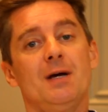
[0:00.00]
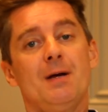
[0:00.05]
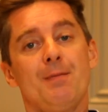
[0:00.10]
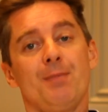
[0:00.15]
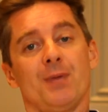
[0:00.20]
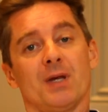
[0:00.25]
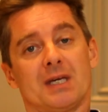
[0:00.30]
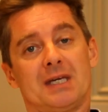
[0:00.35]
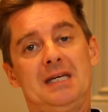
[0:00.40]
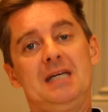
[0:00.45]

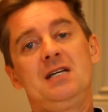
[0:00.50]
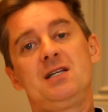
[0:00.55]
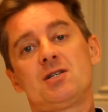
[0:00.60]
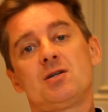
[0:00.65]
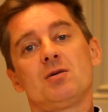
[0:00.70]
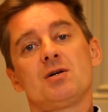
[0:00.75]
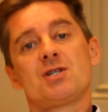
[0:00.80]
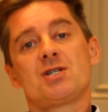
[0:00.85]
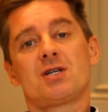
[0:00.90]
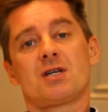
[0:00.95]
The key to
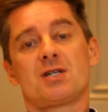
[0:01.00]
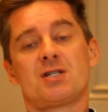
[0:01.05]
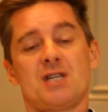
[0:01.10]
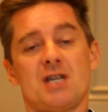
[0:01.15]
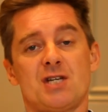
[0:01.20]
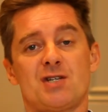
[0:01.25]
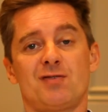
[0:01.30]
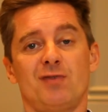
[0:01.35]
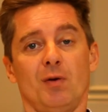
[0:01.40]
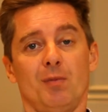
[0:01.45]
a
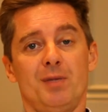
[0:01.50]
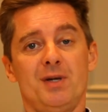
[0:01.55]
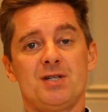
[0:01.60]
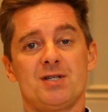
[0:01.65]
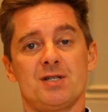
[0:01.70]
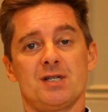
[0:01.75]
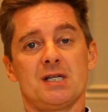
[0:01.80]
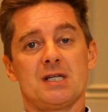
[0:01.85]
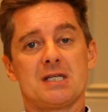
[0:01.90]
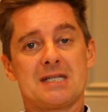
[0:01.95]
successful
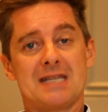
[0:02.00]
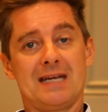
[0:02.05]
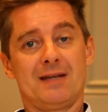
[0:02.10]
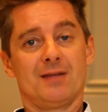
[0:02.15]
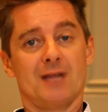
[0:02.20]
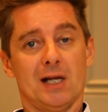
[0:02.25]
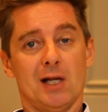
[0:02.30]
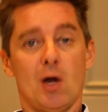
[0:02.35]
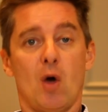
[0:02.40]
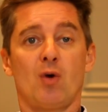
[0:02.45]
business in the
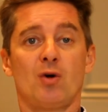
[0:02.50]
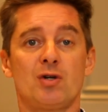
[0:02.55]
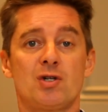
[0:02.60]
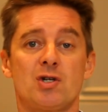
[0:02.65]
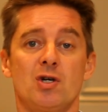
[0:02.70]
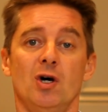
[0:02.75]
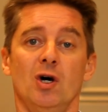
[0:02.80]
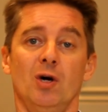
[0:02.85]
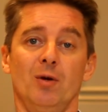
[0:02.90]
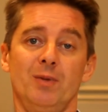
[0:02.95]
long
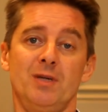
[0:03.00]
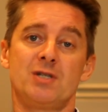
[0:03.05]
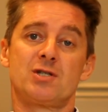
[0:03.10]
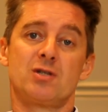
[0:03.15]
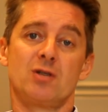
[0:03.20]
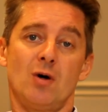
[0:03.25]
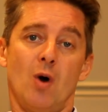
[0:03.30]
term is to